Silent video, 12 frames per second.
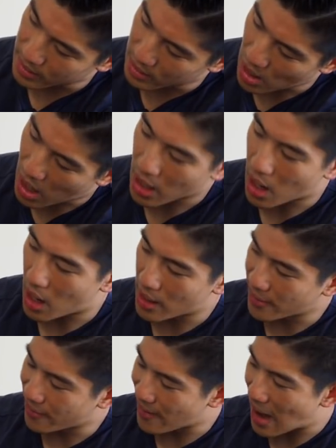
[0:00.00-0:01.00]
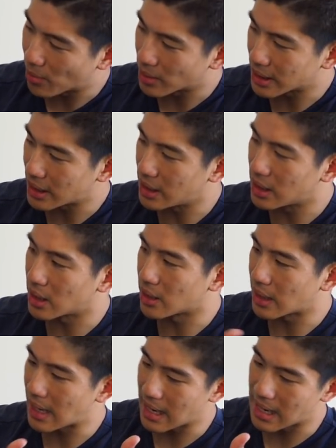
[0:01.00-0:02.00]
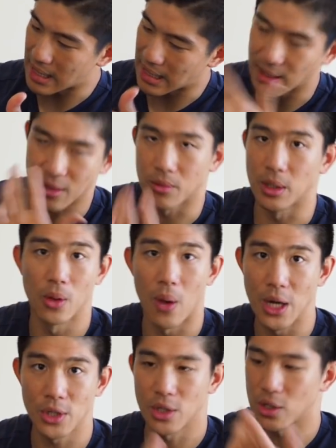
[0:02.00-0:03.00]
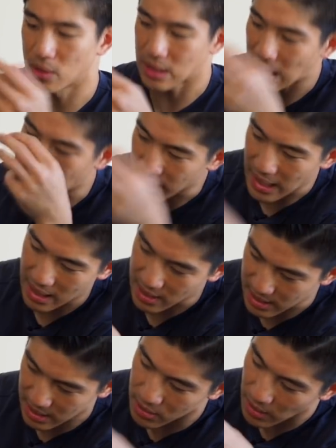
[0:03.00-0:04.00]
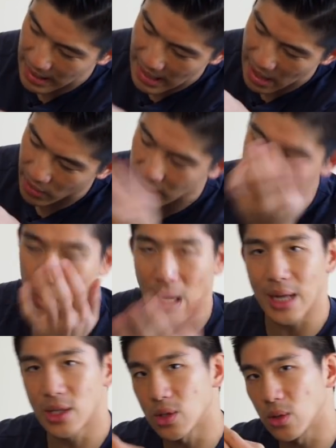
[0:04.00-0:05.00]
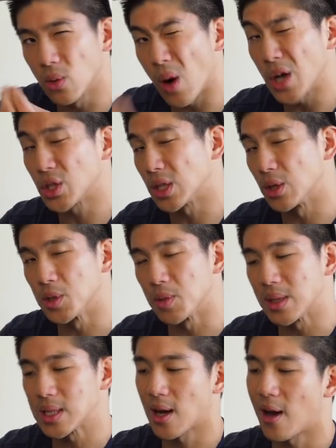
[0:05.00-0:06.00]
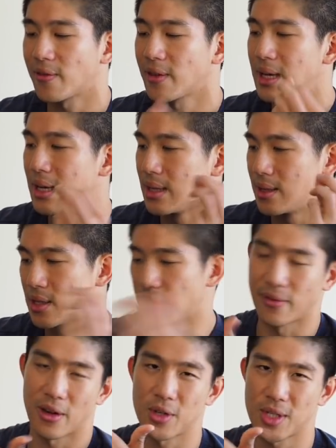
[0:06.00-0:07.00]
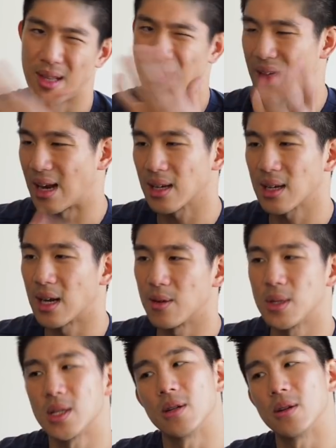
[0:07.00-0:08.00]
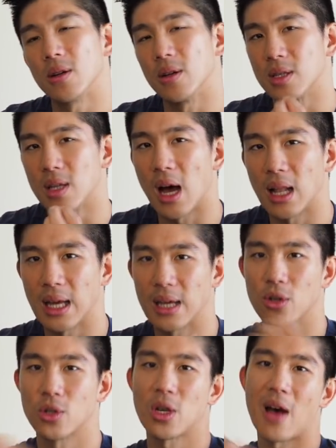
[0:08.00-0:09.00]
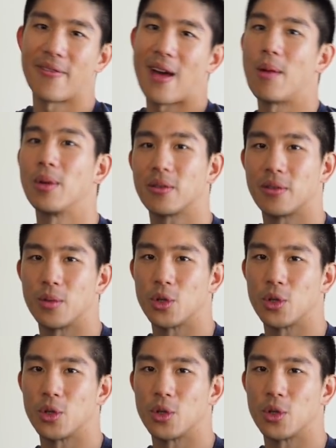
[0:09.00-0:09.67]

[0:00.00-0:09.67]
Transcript: got on the fabric here, and I didn't really wash it. So it's kind of caked in right now, and I tried to wash it. It was a bit tough. This is a very synthetic kind of material. It's not like your soft fabric from